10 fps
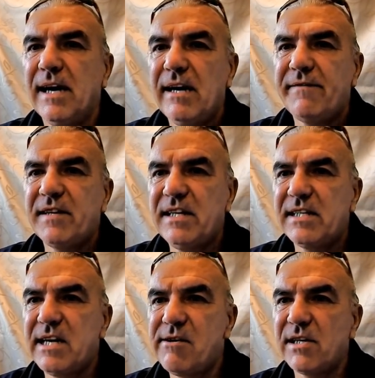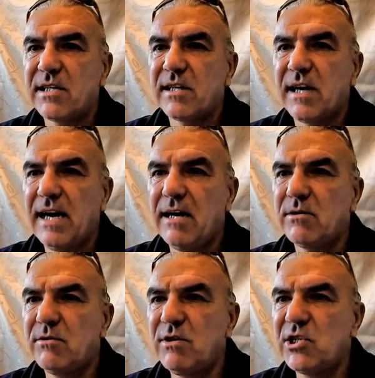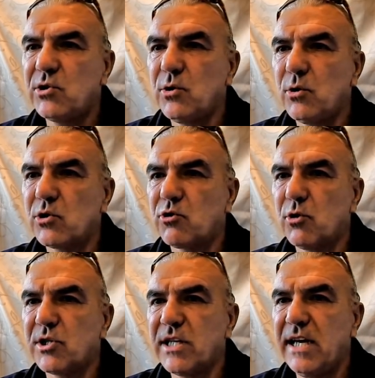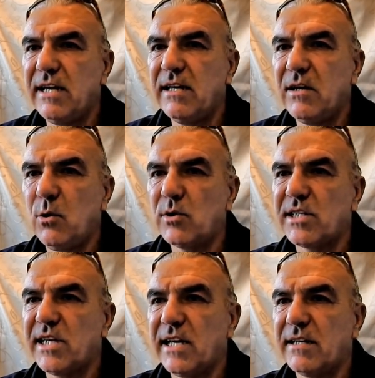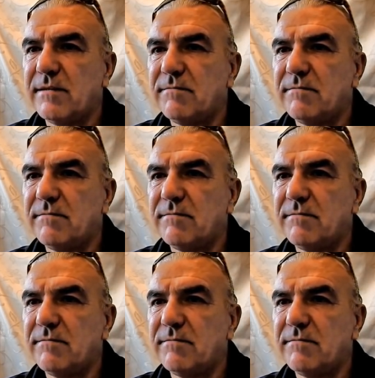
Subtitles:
FT serious, how to restore trust in auditing.